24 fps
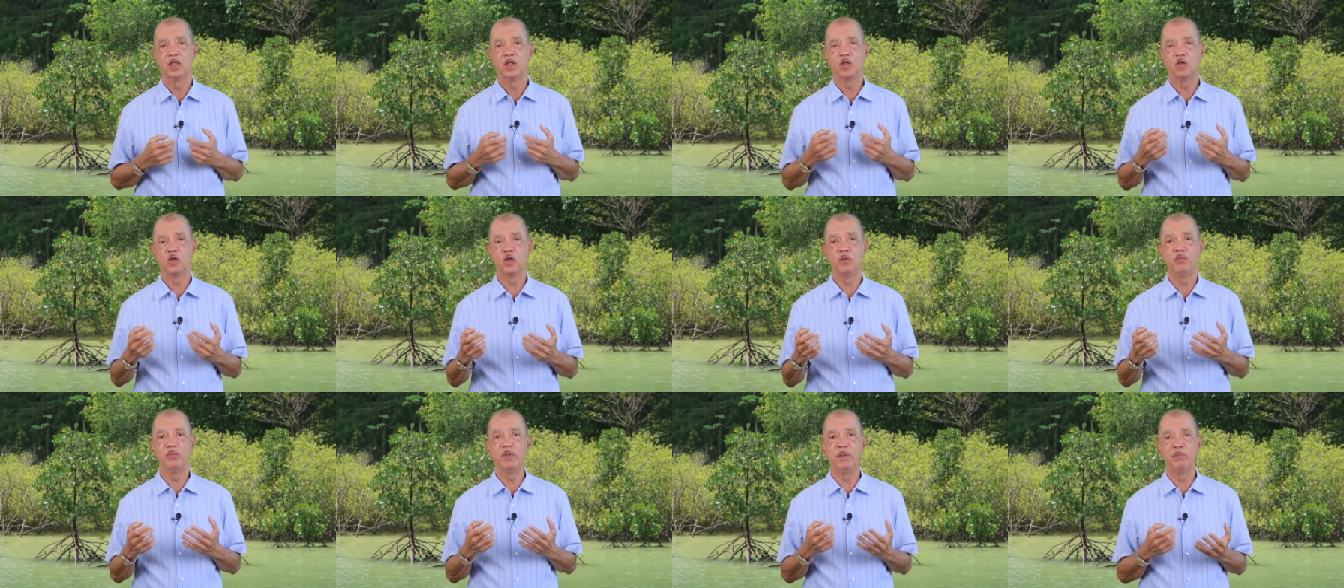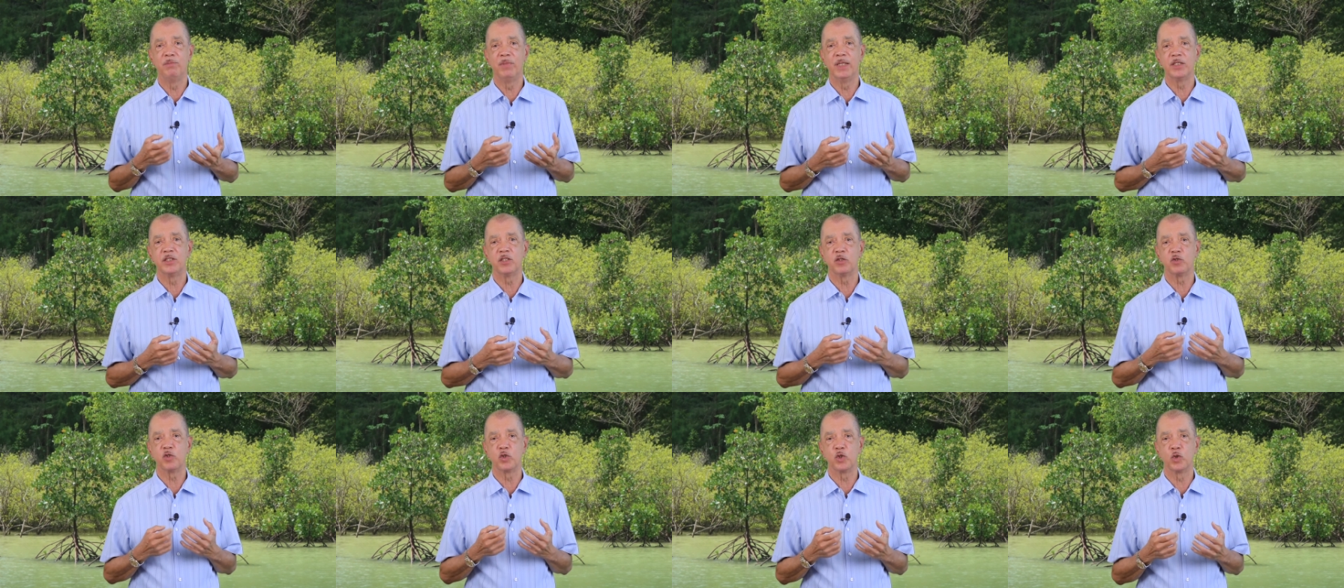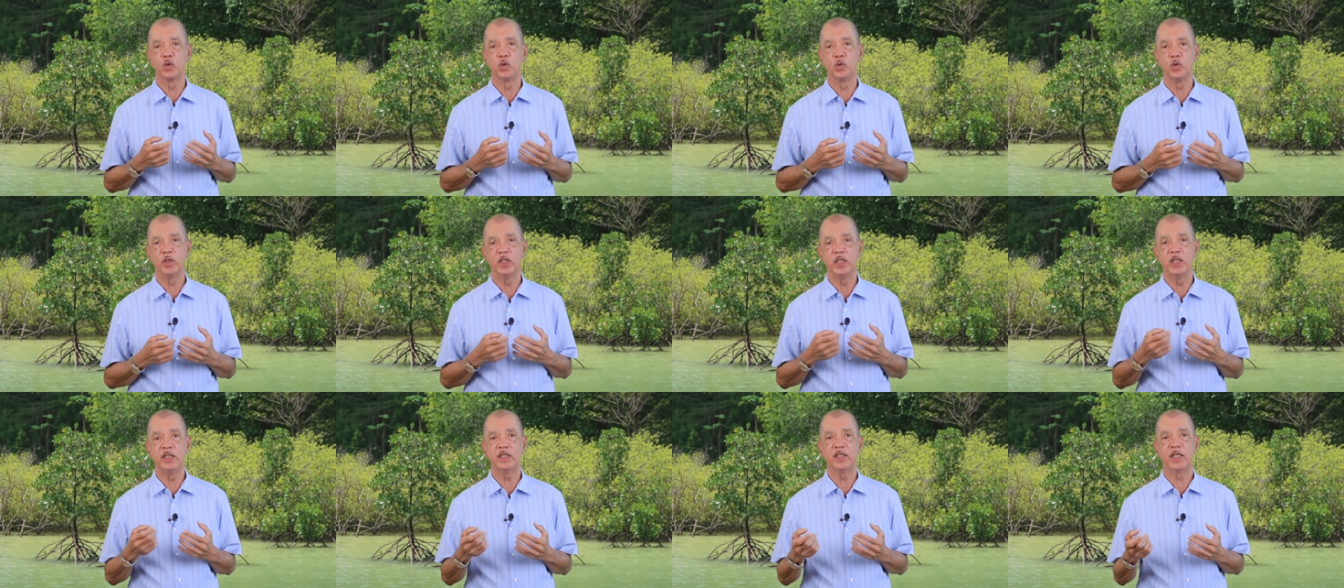could be met through
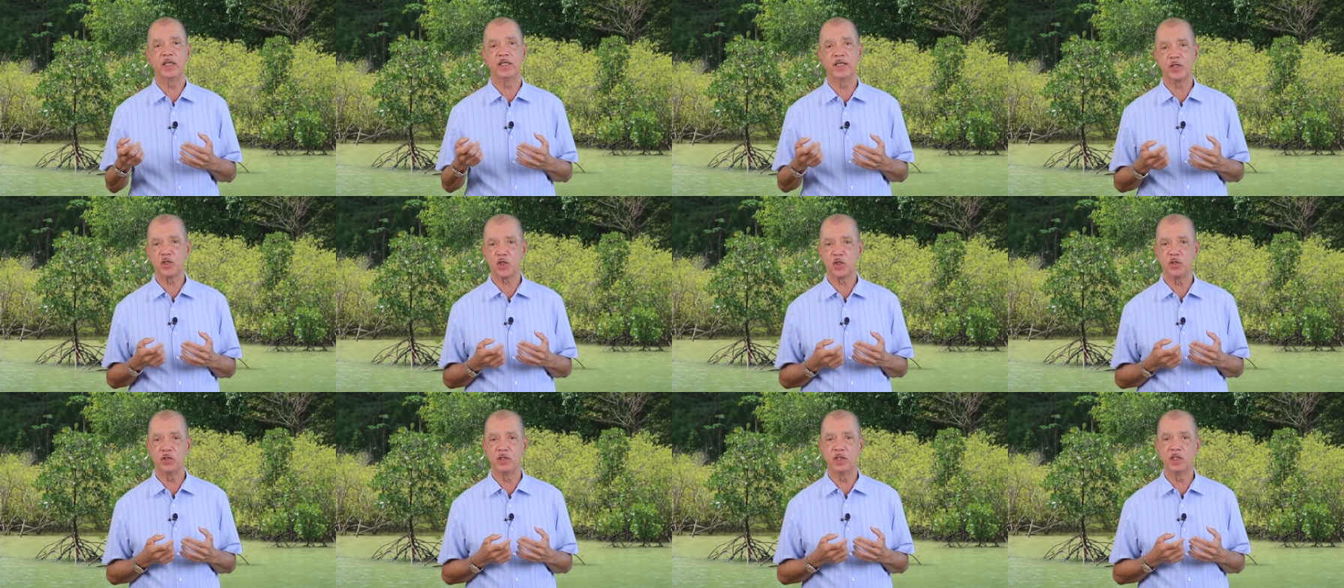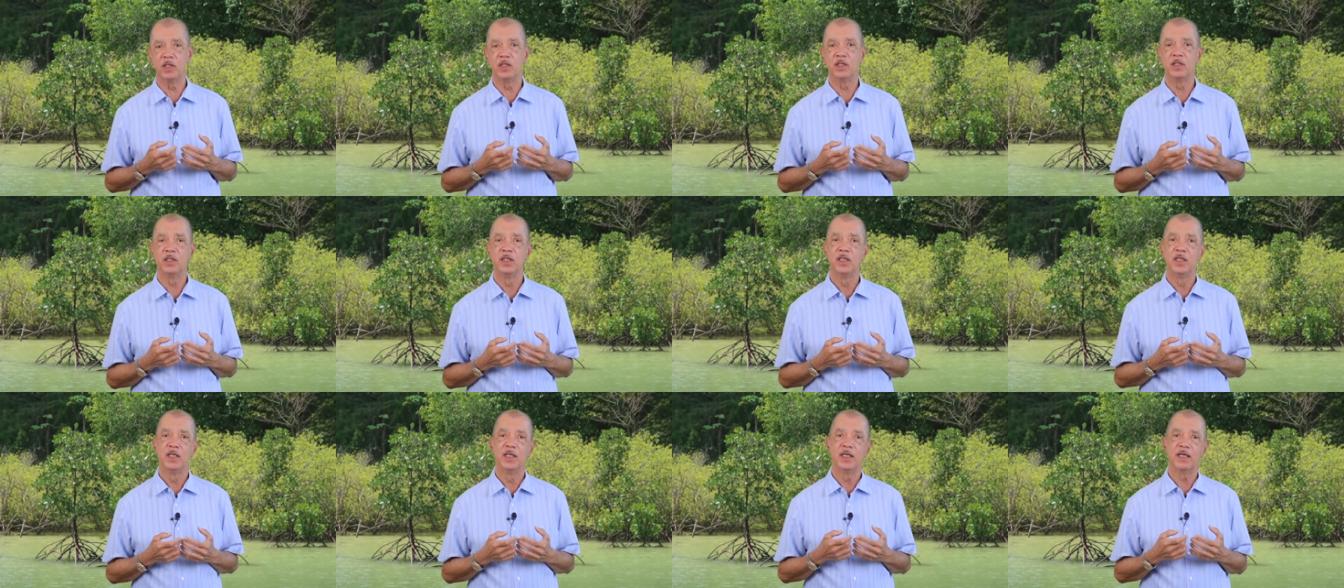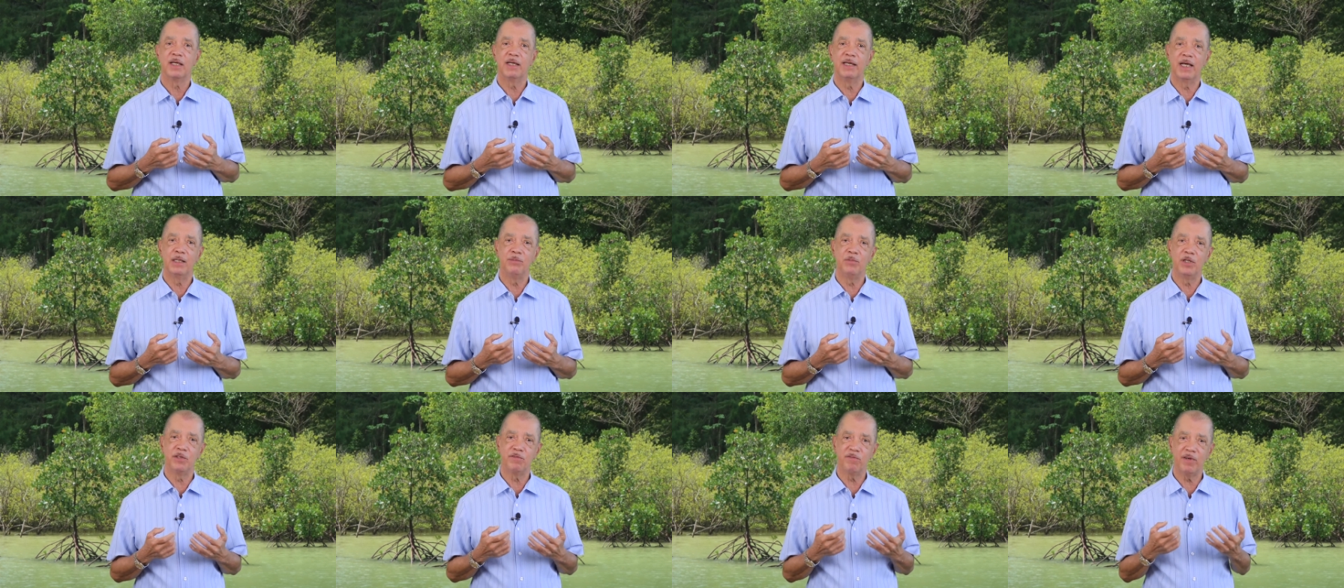international
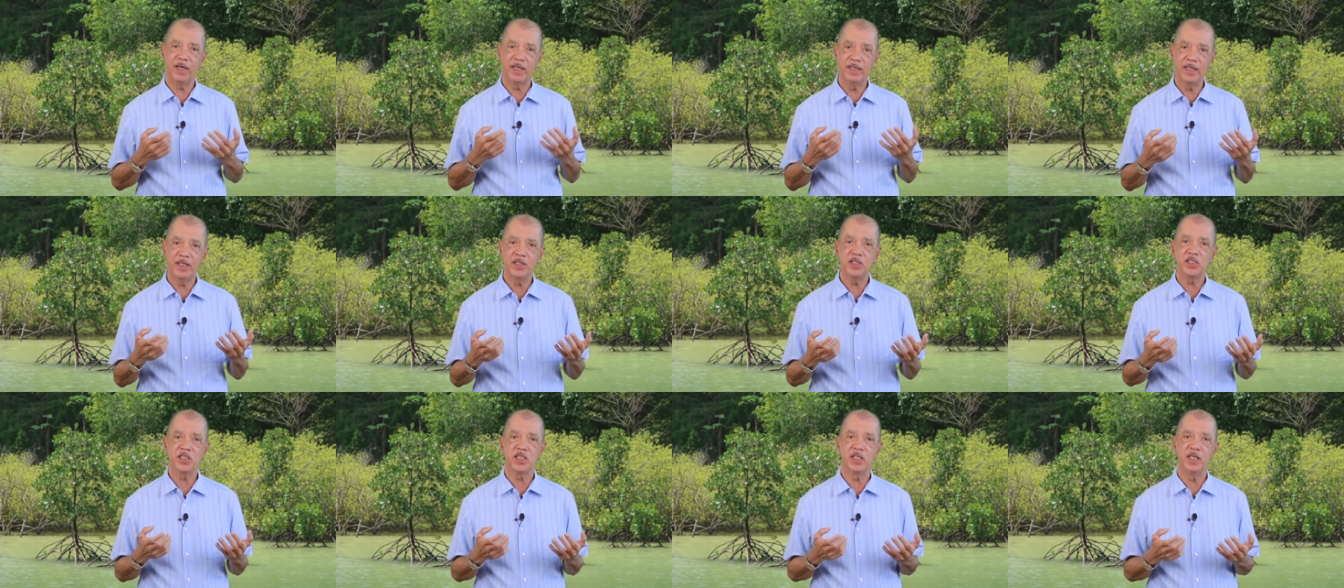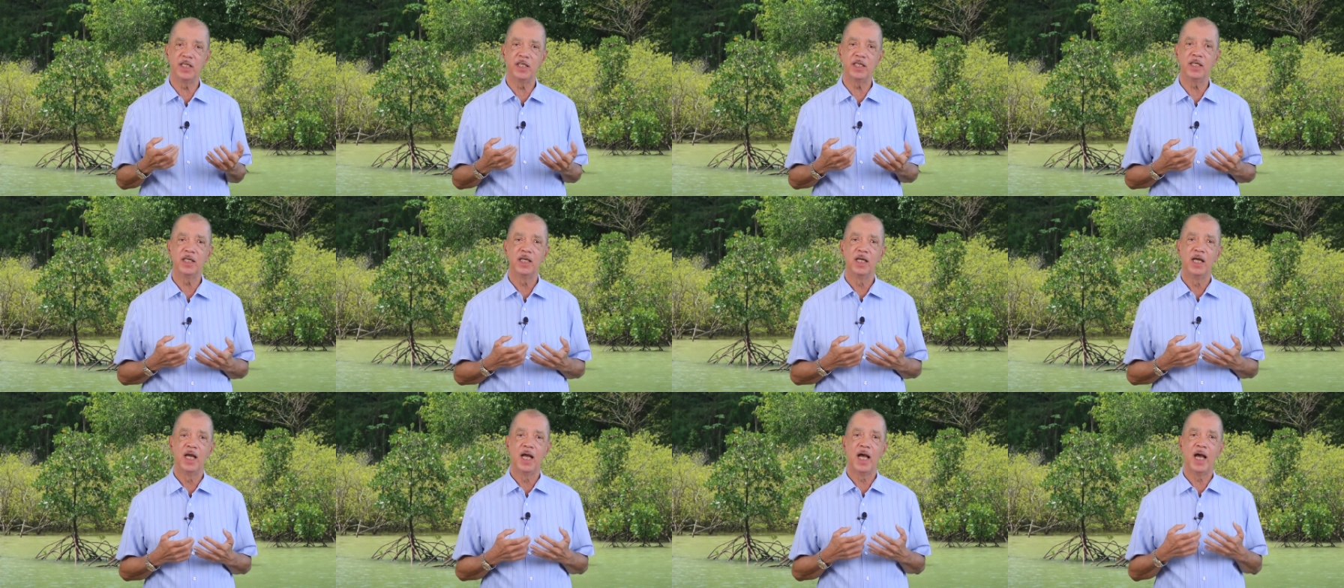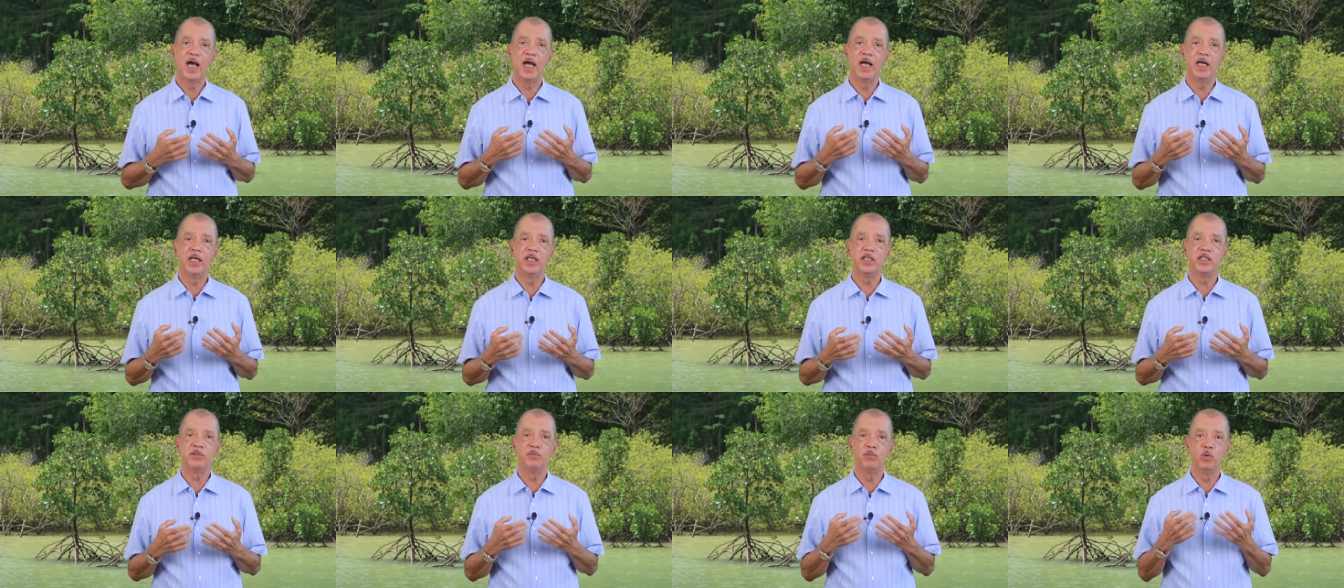climate financing
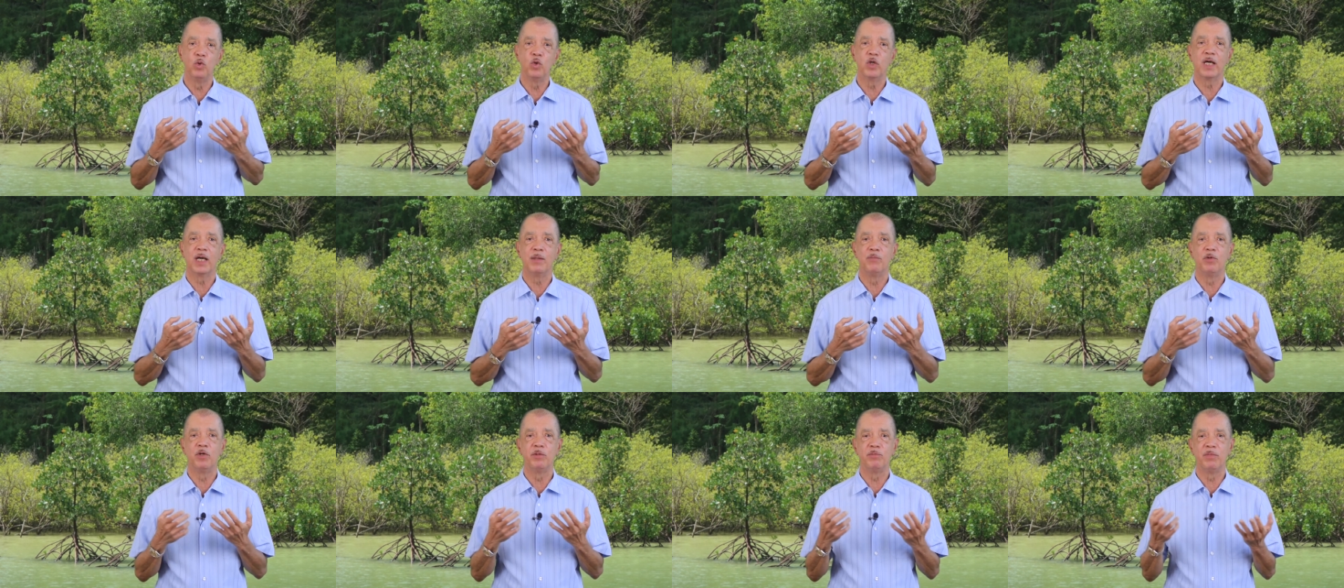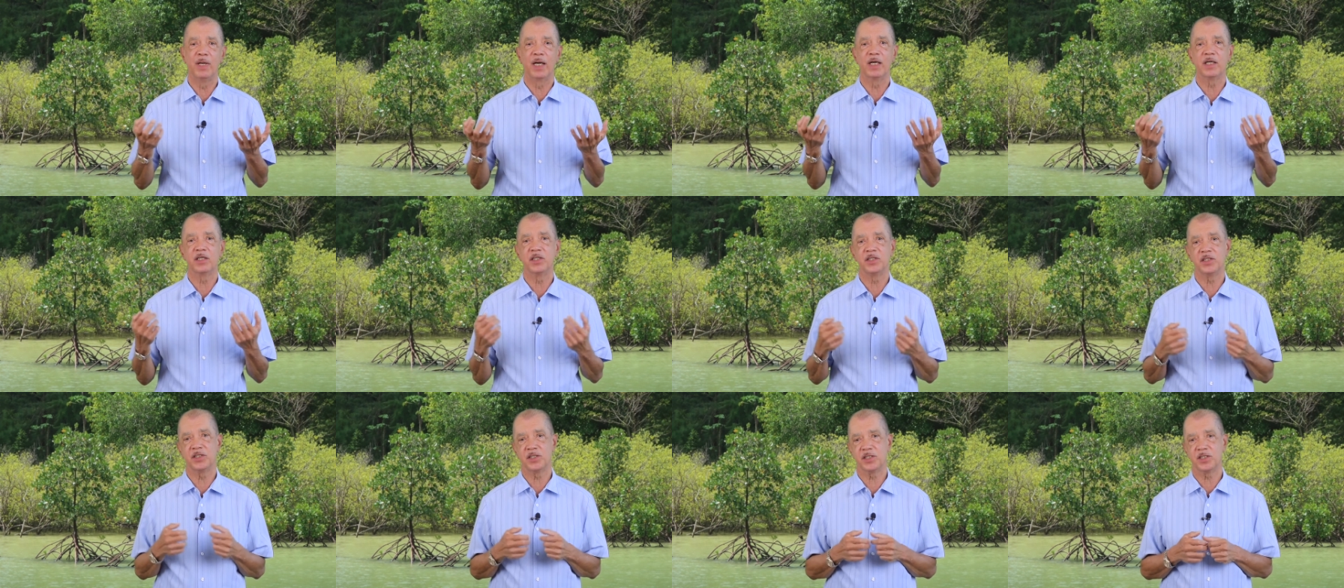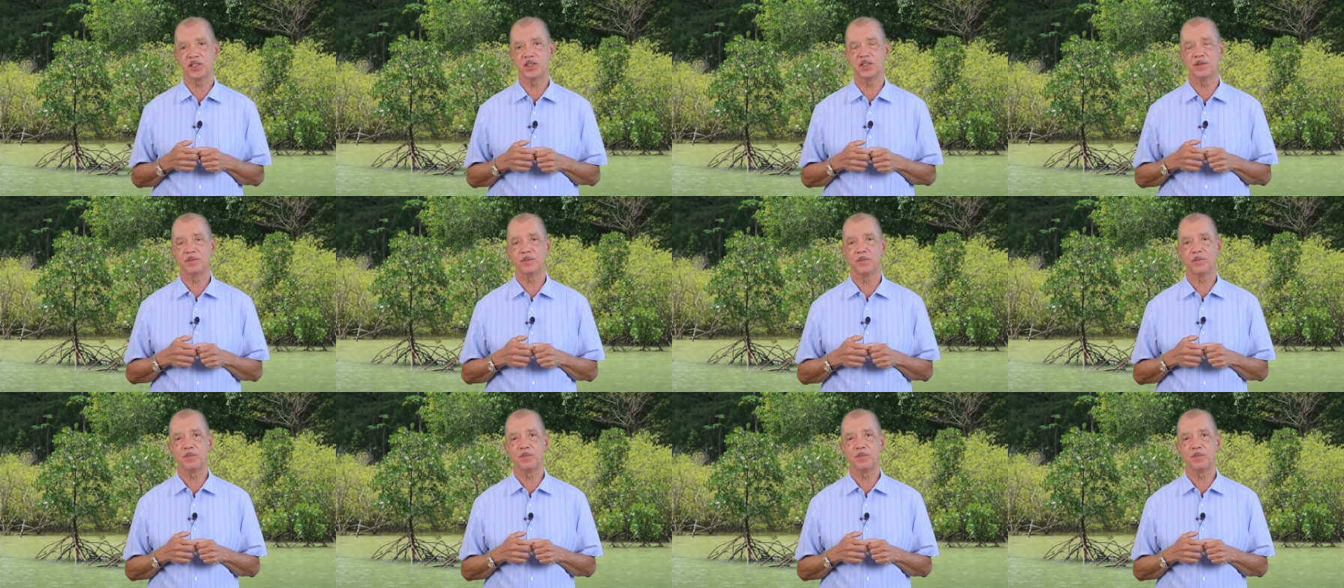and blue carbon markets.